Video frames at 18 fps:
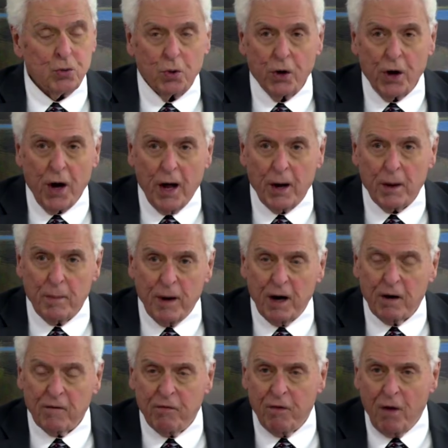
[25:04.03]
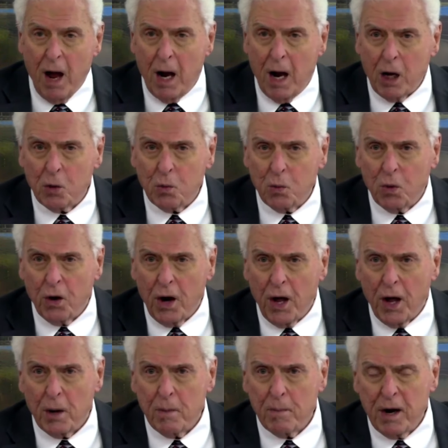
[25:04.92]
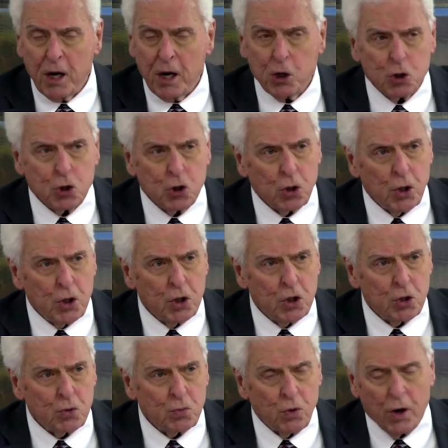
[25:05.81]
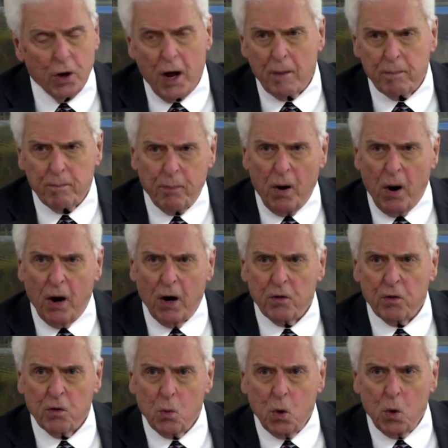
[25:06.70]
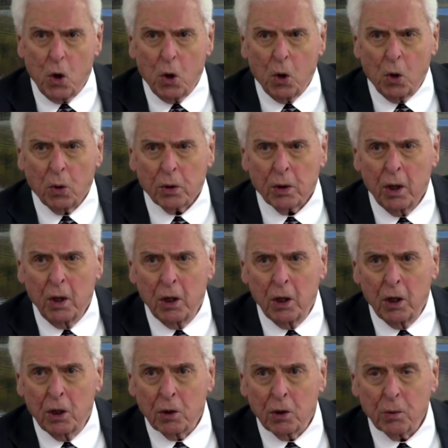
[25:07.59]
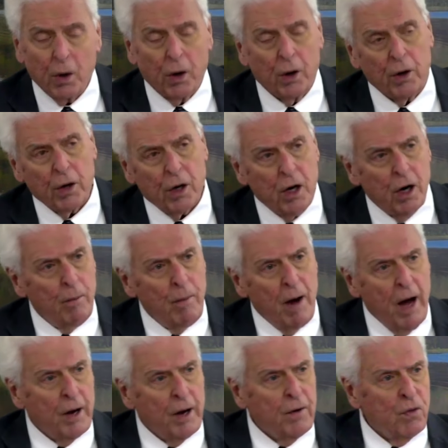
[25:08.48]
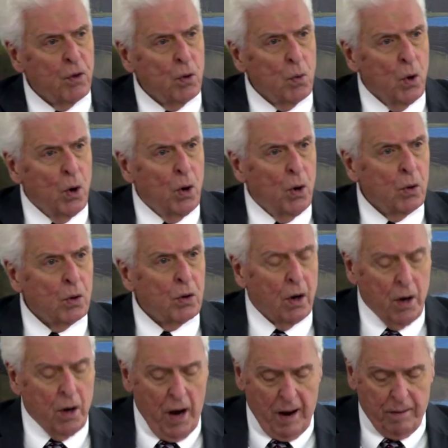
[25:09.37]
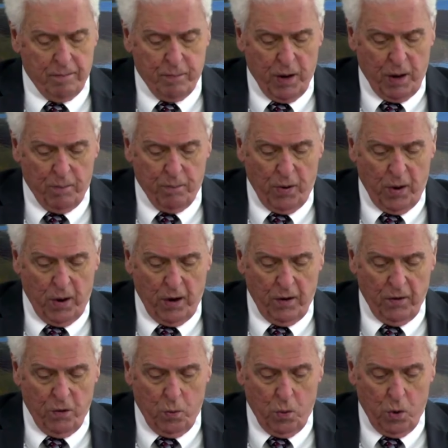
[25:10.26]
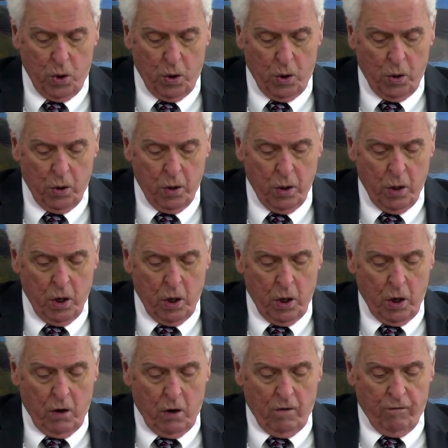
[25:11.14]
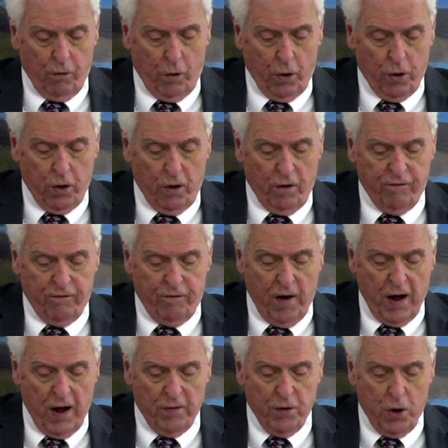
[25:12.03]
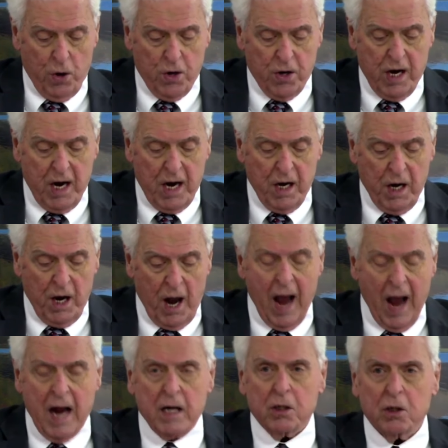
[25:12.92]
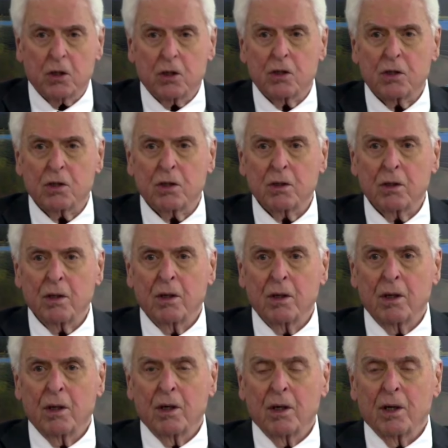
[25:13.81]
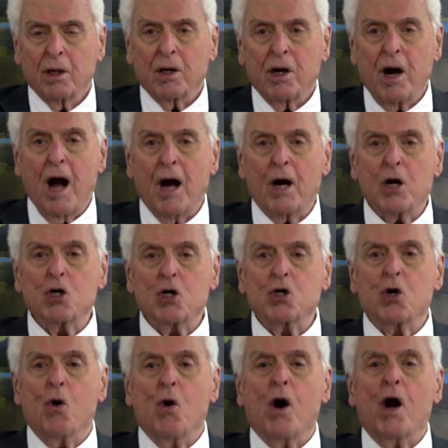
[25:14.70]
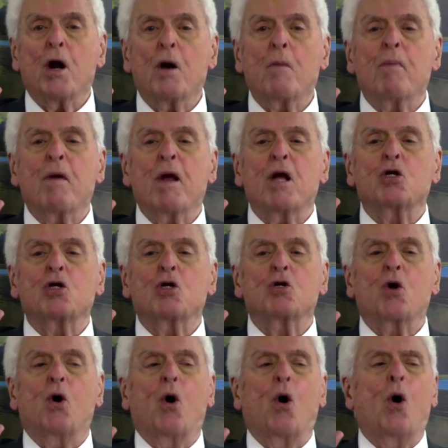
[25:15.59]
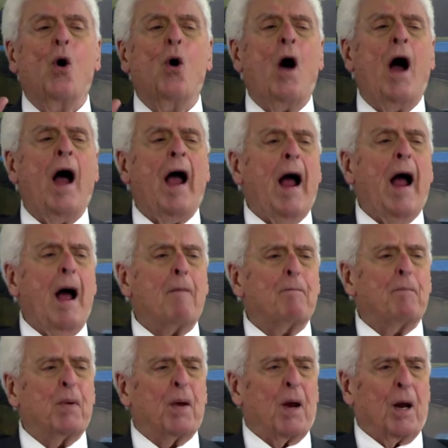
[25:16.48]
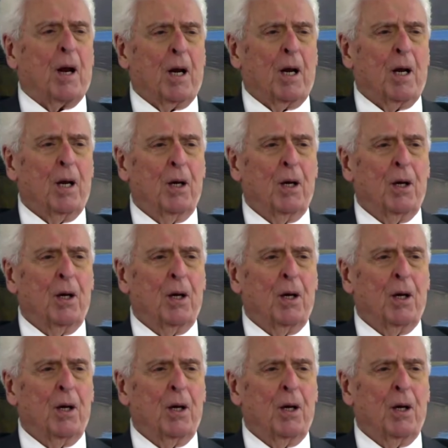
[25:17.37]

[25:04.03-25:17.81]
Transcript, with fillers: we're not a big flock, we're not a big church, we're not part of the world. We're to come out of the world and not be part of the world. For your Father delights. God is going to be so happy